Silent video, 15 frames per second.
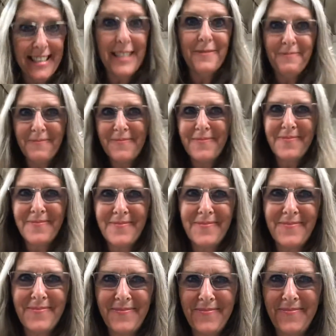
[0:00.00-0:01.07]

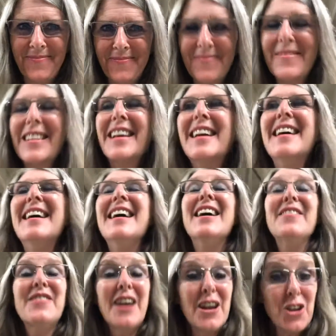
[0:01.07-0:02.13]
hmm,
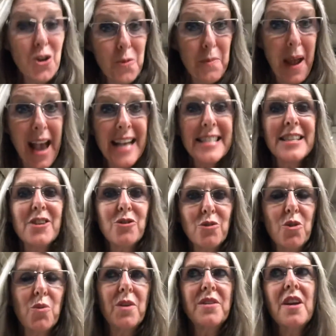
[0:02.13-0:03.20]
that you're passing
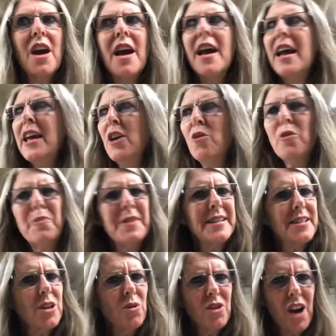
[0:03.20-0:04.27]
through with, it would be
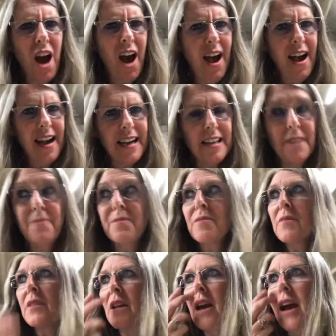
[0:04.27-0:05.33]
so kind
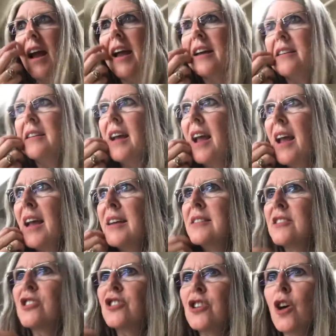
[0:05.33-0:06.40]
and
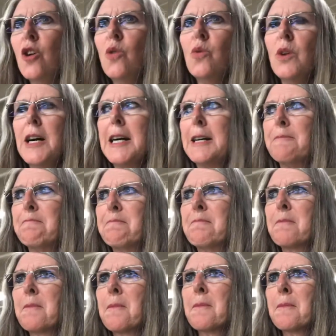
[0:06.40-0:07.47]
and so um,
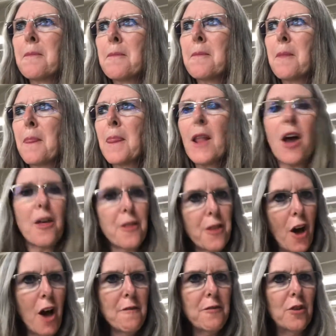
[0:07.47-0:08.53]

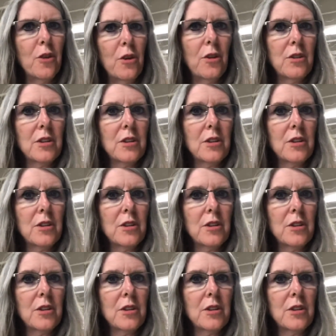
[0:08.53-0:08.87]
thoughtful,